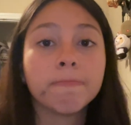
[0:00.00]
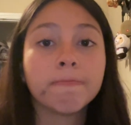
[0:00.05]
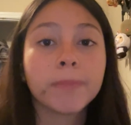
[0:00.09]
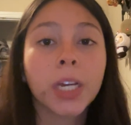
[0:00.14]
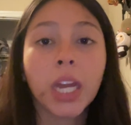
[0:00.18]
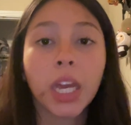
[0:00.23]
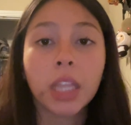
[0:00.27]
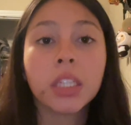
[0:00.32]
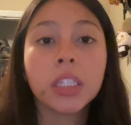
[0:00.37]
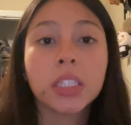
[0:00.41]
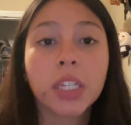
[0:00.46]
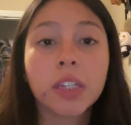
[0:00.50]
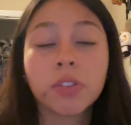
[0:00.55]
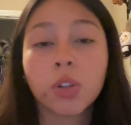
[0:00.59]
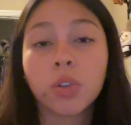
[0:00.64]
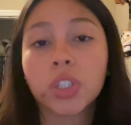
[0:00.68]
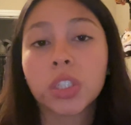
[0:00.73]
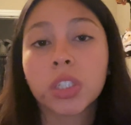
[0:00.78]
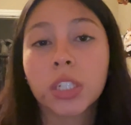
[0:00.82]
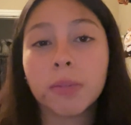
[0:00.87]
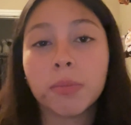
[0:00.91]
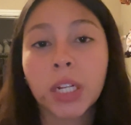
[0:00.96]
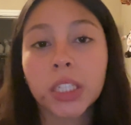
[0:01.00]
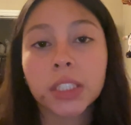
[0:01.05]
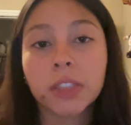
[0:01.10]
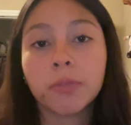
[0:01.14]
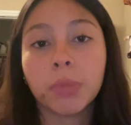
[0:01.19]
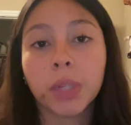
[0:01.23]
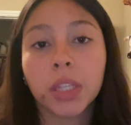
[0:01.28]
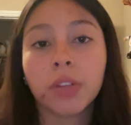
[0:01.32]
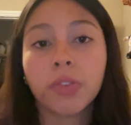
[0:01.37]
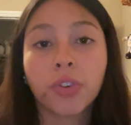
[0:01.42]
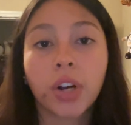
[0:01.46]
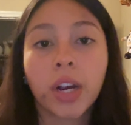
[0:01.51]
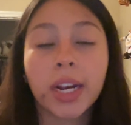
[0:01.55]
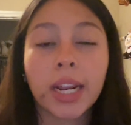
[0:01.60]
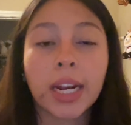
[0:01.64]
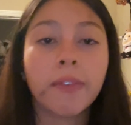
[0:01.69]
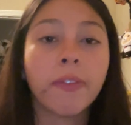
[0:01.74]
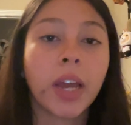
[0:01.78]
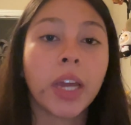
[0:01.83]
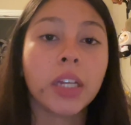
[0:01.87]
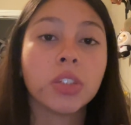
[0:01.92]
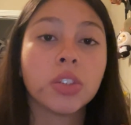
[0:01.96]
Again, this gives coaches an objective method for
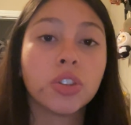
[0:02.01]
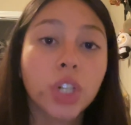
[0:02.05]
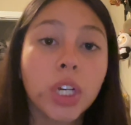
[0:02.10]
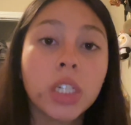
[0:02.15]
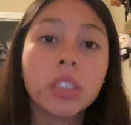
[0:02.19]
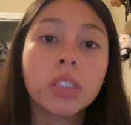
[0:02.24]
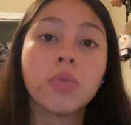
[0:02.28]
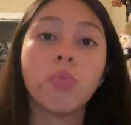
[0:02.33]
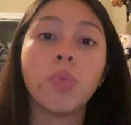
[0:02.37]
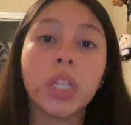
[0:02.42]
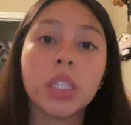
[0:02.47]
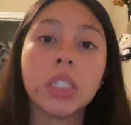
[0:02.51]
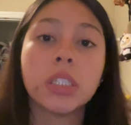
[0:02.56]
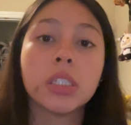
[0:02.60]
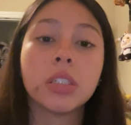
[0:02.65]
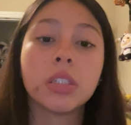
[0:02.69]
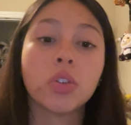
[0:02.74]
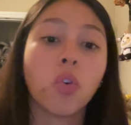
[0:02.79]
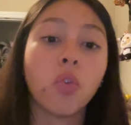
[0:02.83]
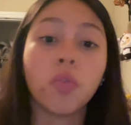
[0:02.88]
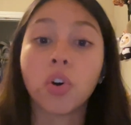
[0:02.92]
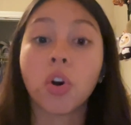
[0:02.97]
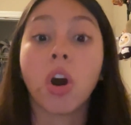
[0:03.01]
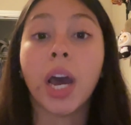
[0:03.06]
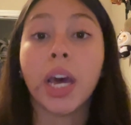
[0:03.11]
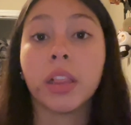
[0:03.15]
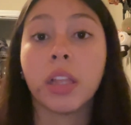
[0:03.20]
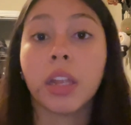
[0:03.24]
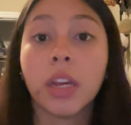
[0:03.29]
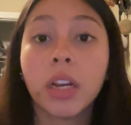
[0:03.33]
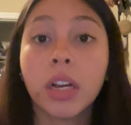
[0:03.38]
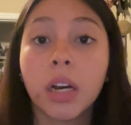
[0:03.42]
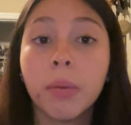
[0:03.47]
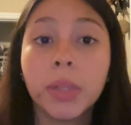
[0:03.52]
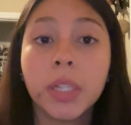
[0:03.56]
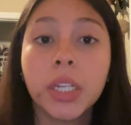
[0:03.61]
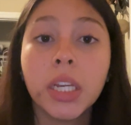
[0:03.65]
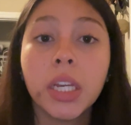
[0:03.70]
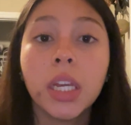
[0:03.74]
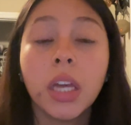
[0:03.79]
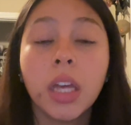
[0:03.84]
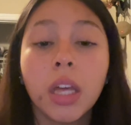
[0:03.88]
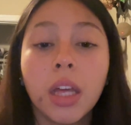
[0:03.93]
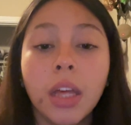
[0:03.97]
identifying strengths, weaknesses, and overall athletic
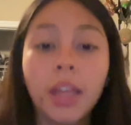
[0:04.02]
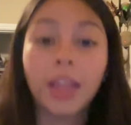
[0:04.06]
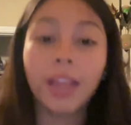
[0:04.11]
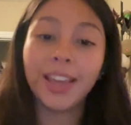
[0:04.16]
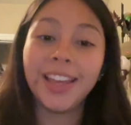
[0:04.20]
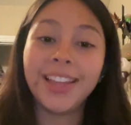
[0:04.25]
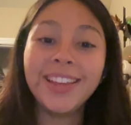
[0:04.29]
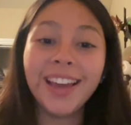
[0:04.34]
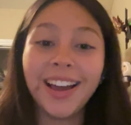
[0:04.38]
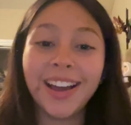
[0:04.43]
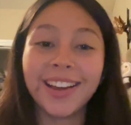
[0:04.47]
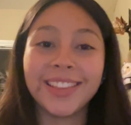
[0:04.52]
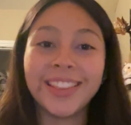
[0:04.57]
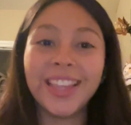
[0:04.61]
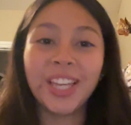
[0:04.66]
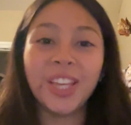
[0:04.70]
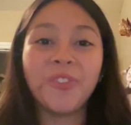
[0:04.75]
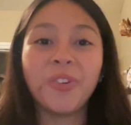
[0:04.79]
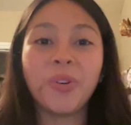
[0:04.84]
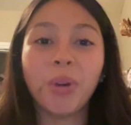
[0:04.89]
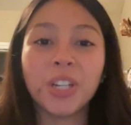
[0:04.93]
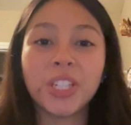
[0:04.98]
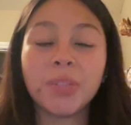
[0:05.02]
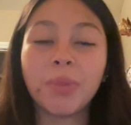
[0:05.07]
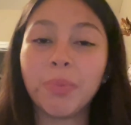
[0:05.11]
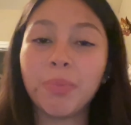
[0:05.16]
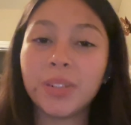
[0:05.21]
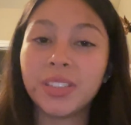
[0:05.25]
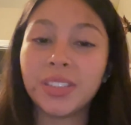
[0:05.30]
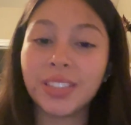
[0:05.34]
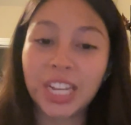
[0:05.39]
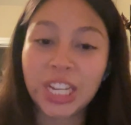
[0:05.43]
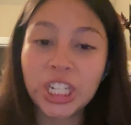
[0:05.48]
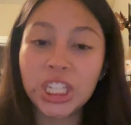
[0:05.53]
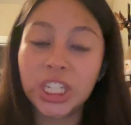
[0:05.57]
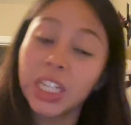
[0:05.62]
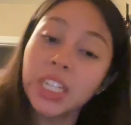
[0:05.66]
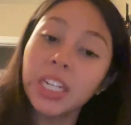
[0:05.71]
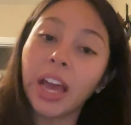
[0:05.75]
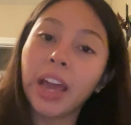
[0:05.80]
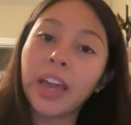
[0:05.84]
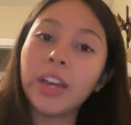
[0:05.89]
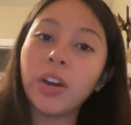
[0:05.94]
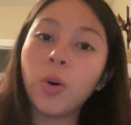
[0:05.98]
ability. Yeah, thank you for watching my
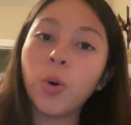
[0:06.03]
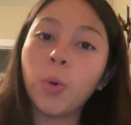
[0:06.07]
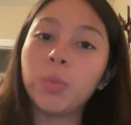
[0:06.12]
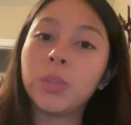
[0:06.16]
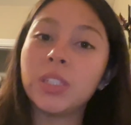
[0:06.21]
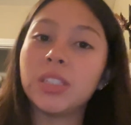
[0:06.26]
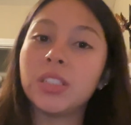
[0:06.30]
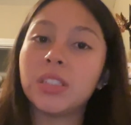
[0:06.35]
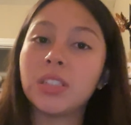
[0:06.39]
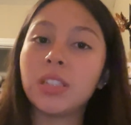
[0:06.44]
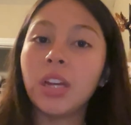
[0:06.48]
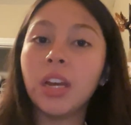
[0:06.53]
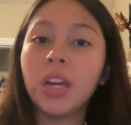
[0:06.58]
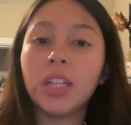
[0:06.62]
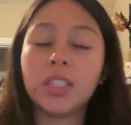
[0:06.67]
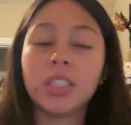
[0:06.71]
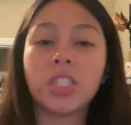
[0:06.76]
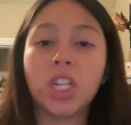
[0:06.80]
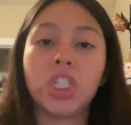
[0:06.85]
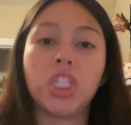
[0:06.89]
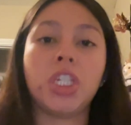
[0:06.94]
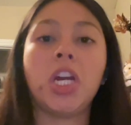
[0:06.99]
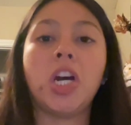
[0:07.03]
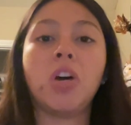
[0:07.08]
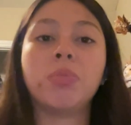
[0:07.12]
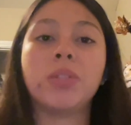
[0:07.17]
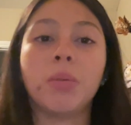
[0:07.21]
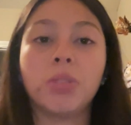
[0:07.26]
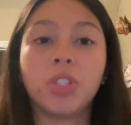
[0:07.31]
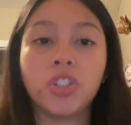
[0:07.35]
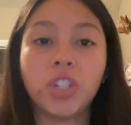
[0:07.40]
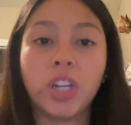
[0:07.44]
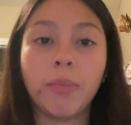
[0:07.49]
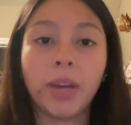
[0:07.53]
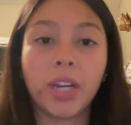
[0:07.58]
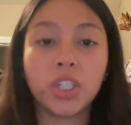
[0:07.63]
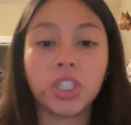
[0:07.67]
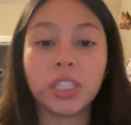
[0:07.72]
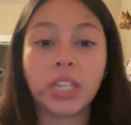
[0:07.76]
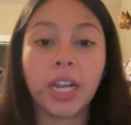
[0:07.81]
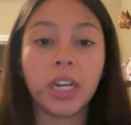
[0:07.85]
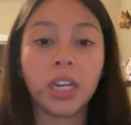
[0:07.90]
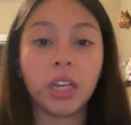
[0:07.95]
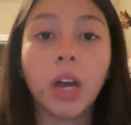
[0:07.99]
presentation. I hope this discussion helped demonstrate my
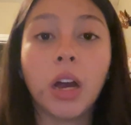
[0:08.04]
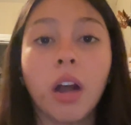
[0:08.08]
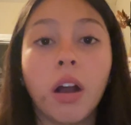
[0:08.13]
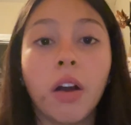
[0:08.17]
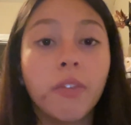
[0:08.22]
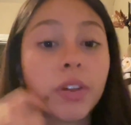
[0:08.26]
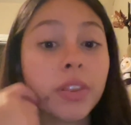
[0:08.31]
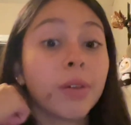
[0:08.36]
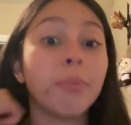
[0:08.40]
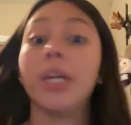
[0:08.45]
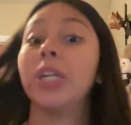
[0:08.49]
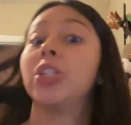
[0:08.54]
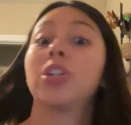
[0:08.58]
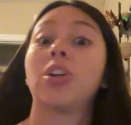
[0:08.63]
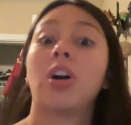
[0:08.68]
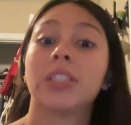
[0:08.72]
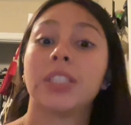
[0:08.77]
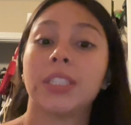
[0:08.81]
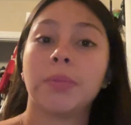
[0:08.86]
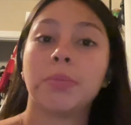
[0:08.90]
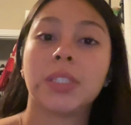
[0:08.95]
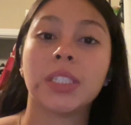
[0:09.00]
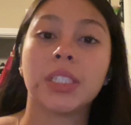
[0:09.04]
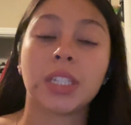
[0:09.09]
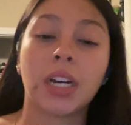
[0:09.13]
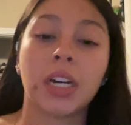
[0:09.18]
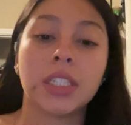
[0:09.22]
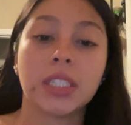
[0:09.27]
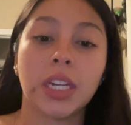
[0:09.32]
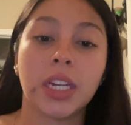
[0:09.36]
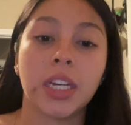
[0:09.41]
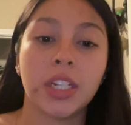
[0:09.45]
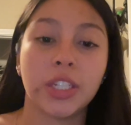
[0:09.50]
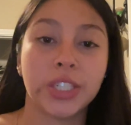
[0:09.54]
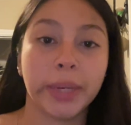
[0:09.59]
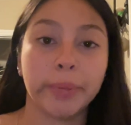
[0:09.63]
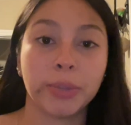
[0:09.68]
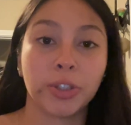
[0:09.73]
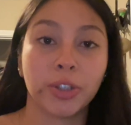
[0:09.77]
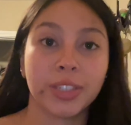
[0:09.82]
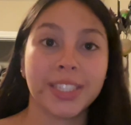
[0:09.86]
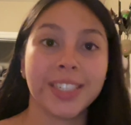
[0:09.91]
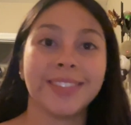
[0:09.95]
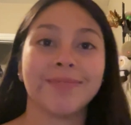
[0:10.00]
understanding of the major concepts discussed in chapter
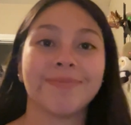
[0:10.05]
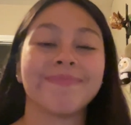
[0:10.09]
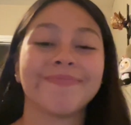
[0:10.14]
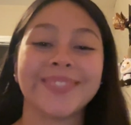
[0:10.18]
13.